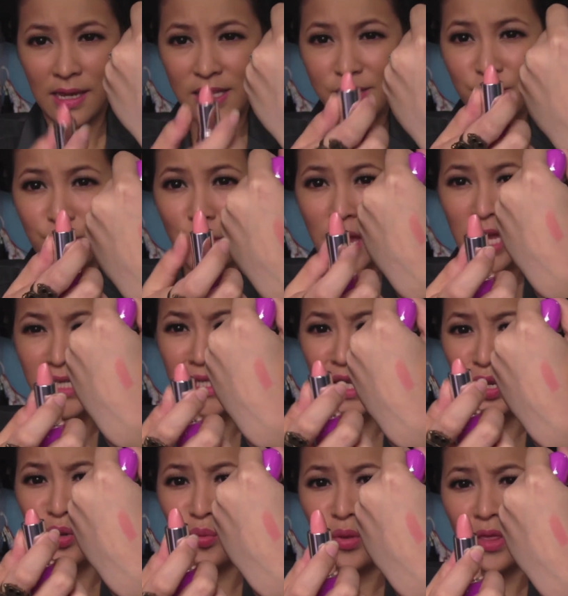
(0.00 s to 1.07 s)
it's beige.
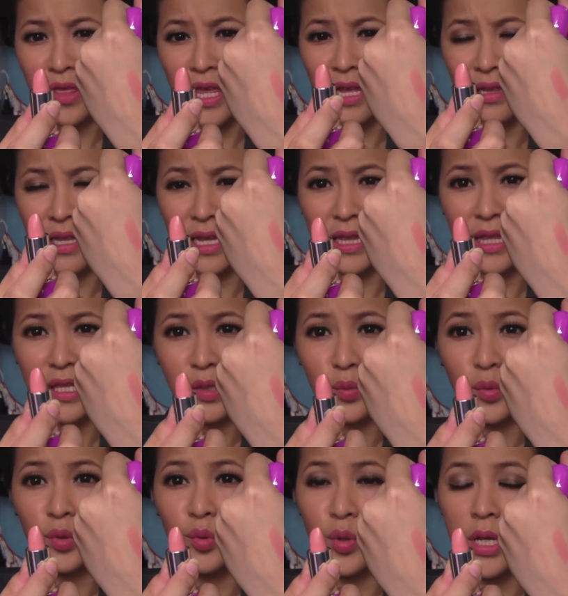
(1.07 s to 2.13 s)
Like, you would think like this
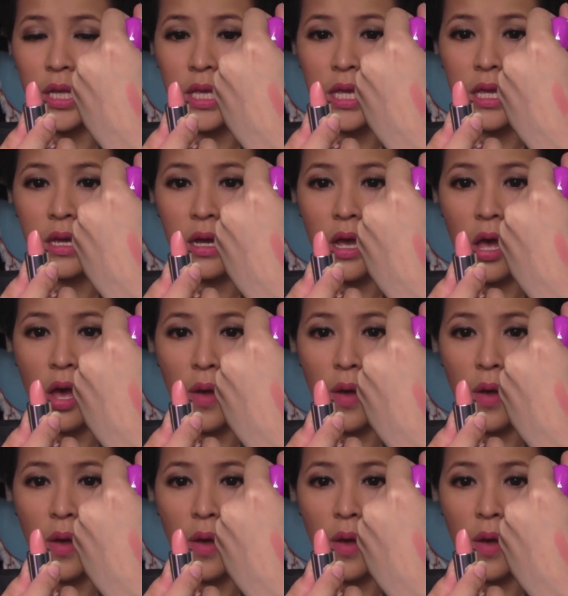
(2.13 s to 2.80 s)
would really